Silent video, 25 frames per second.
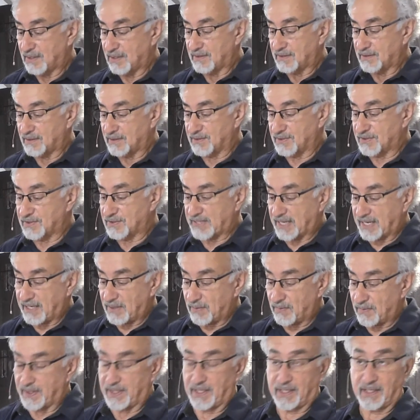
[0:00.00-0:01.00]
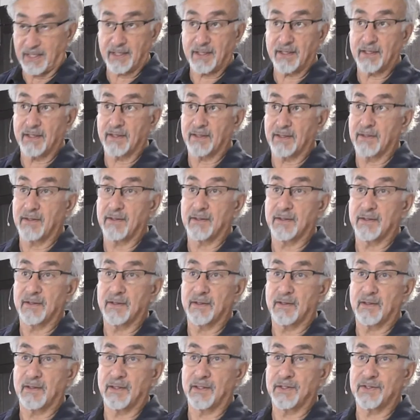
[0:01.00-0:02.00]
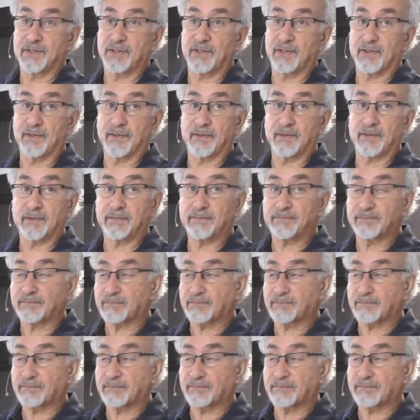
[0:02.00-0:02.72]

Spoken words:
to stay weak or to,